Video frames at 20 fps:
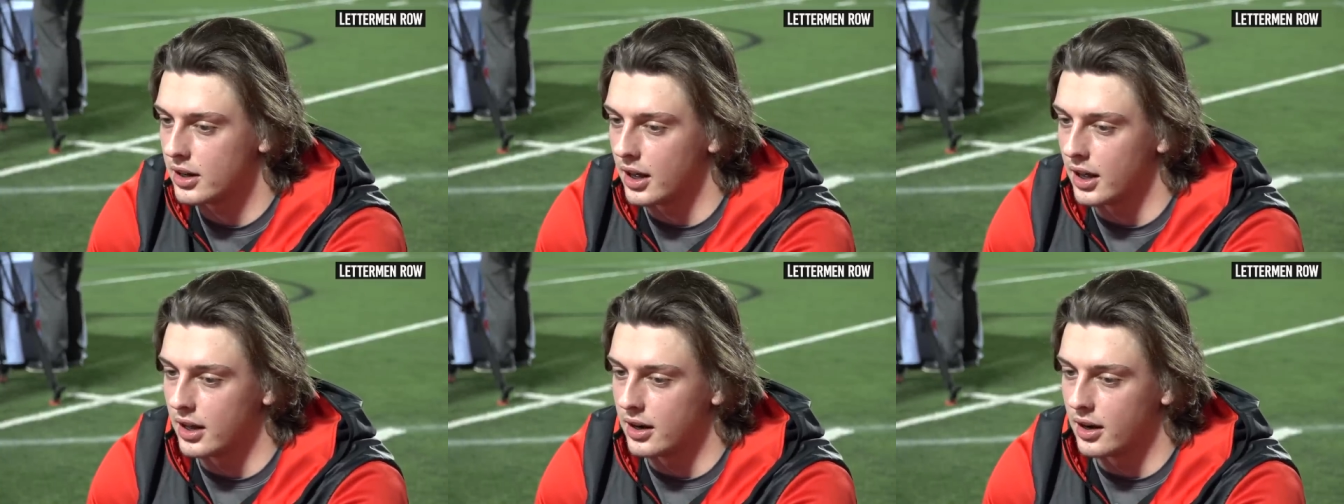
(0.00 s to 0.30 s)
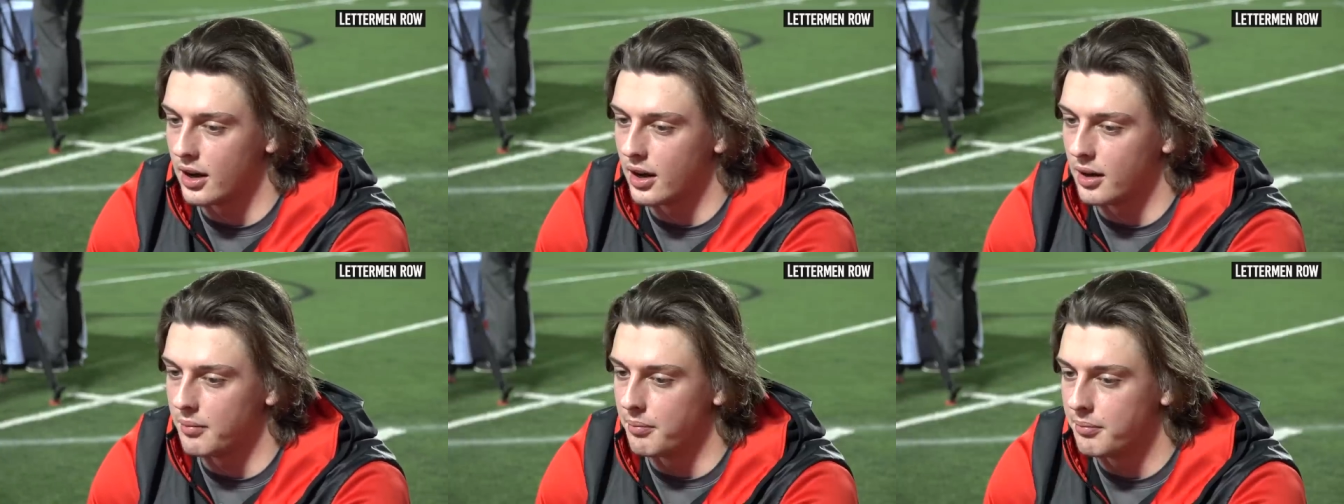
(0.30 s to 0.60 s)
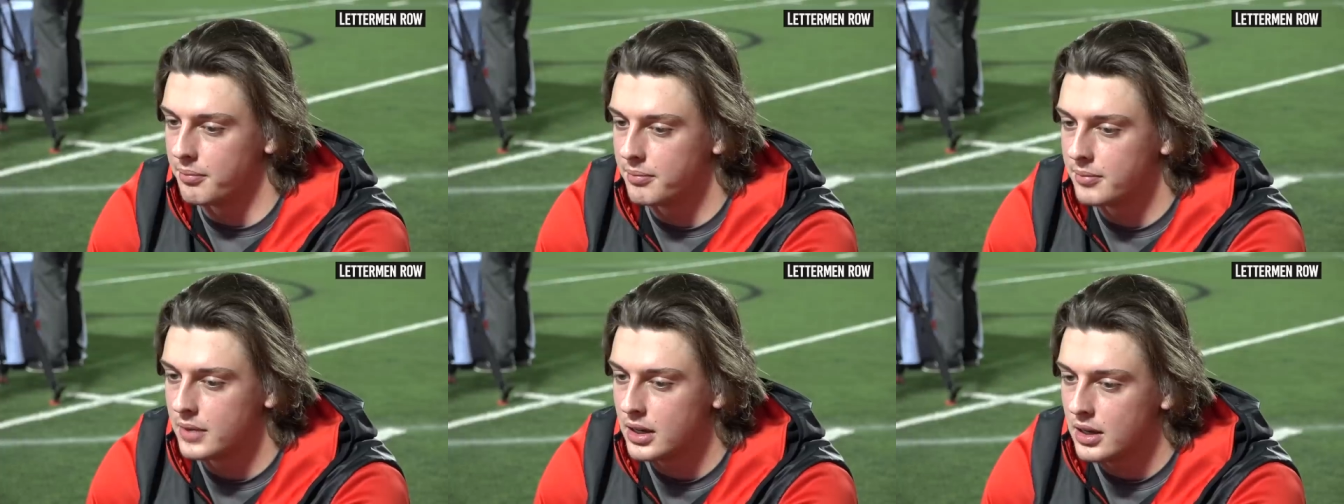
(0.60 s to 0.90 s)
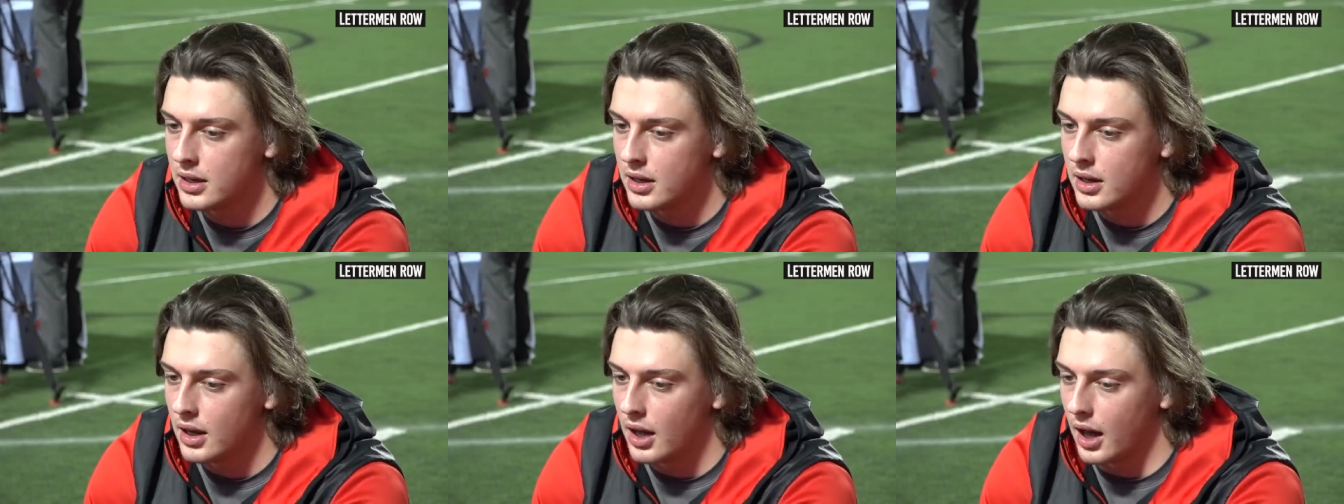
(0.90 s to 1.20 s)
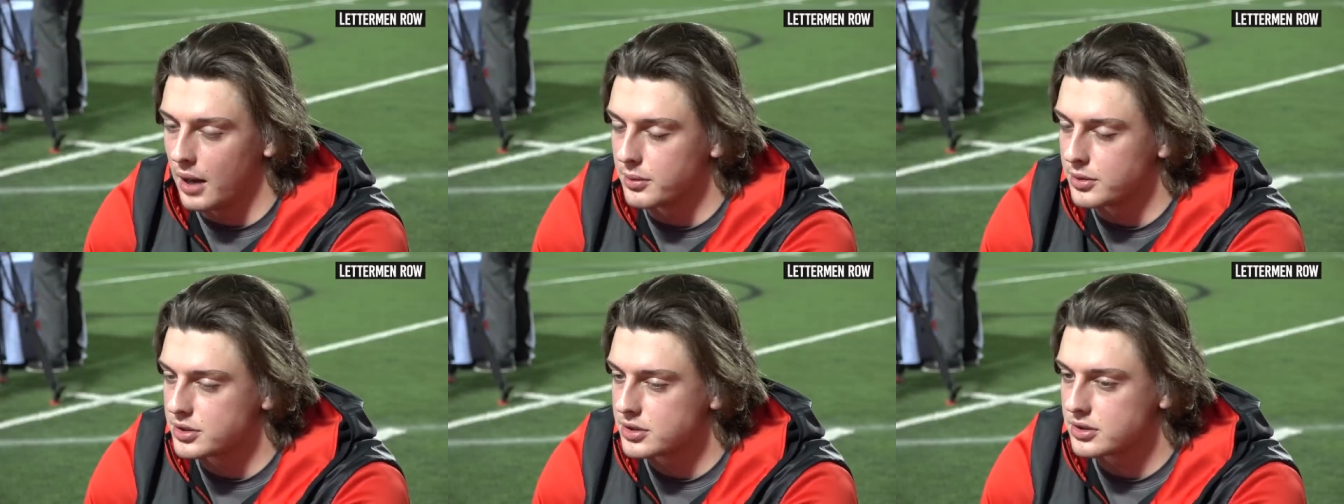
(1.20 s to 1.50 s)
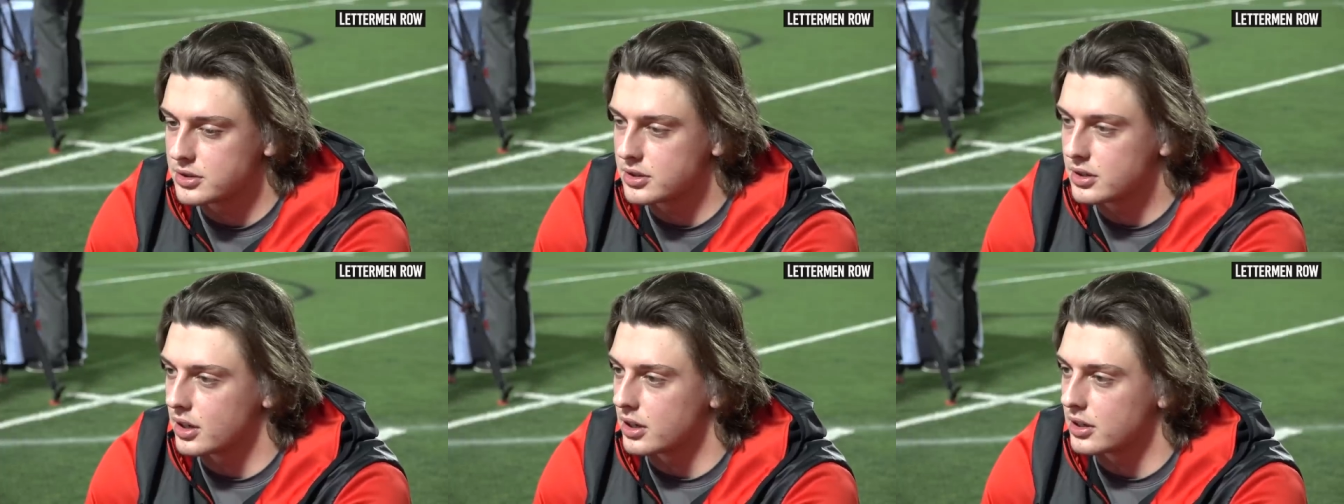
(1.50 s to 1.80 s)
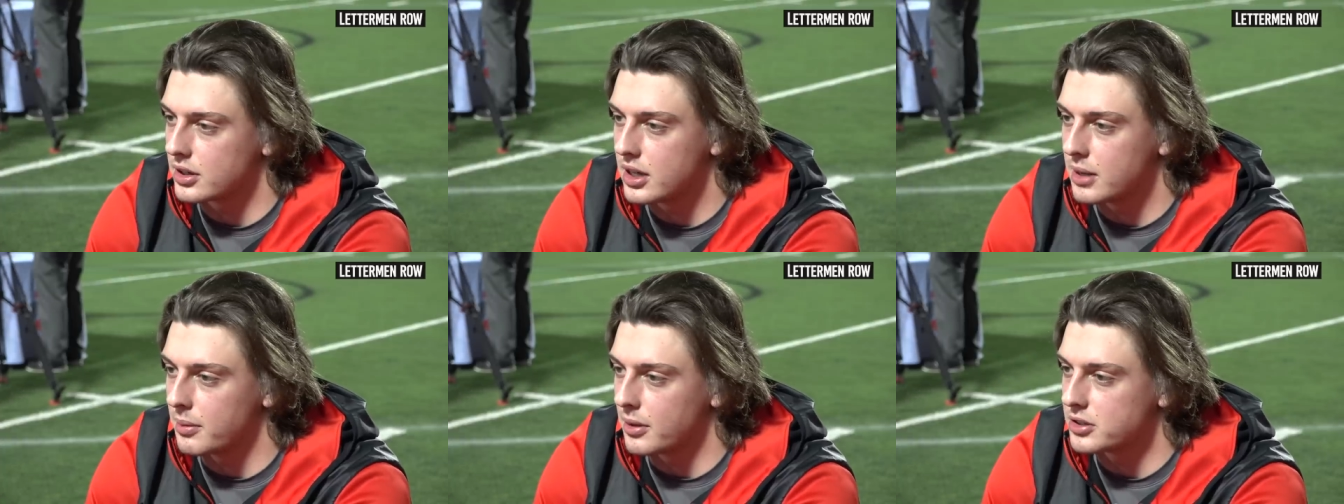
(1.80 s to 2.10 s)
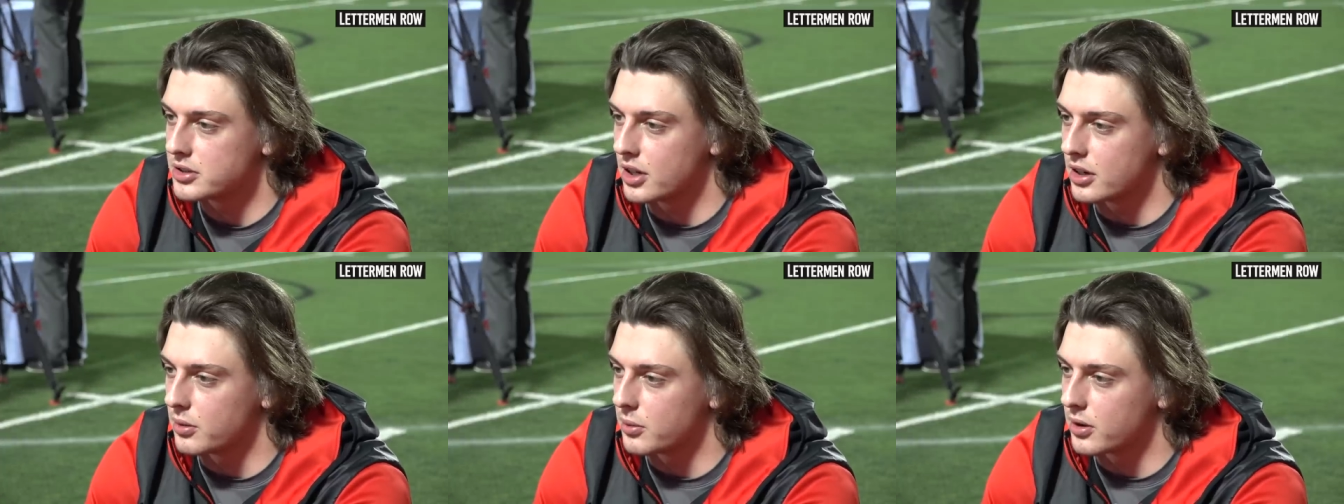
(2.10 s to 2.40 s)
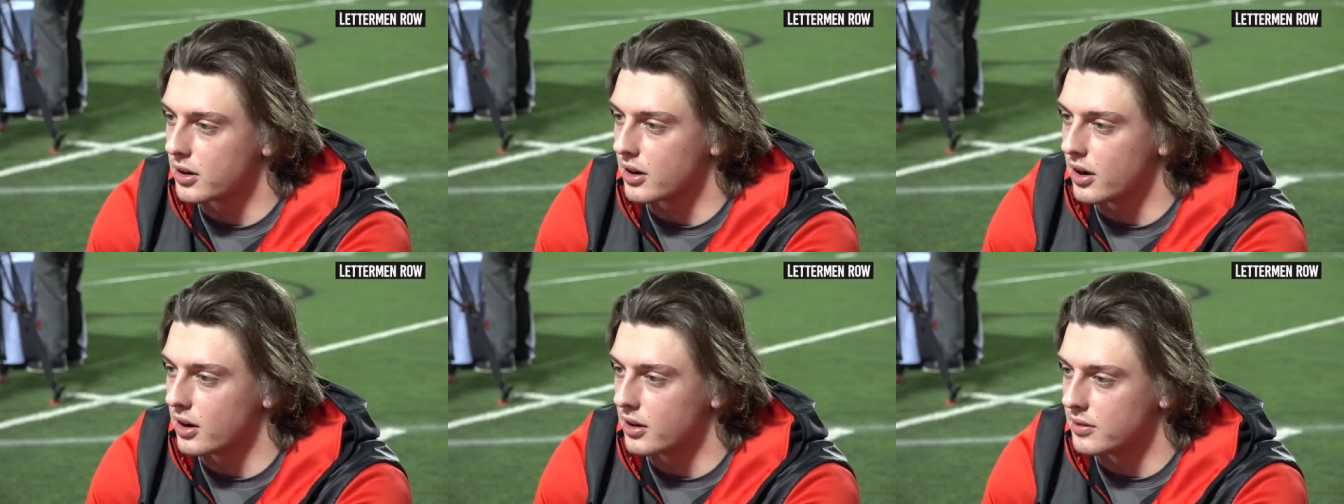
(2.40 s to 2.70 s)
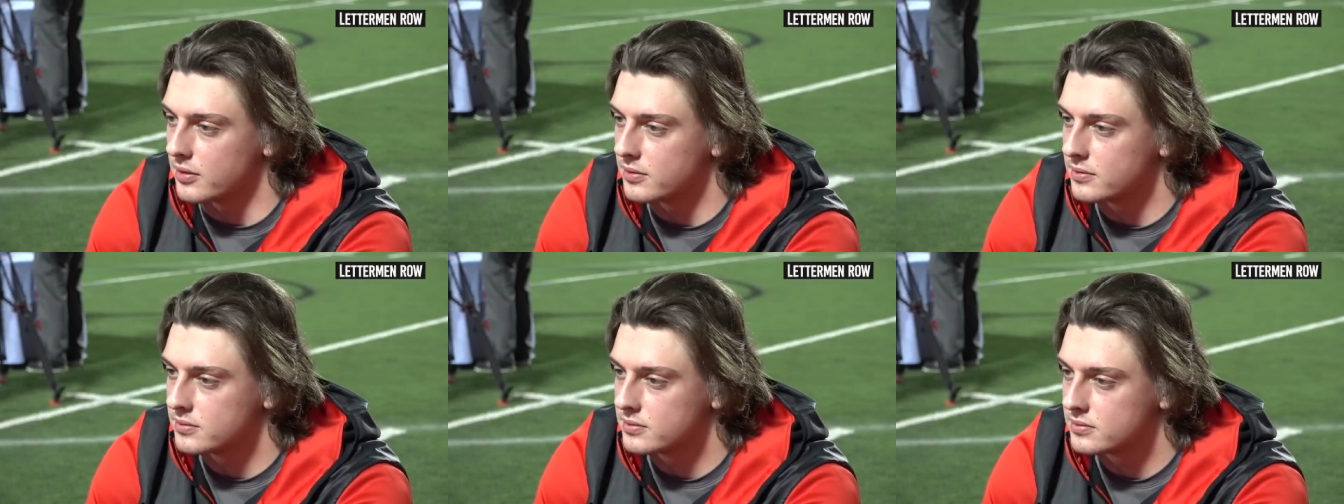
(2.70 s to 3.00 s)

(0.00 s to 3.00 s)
and um, I'm just going to keep on trying to work hard.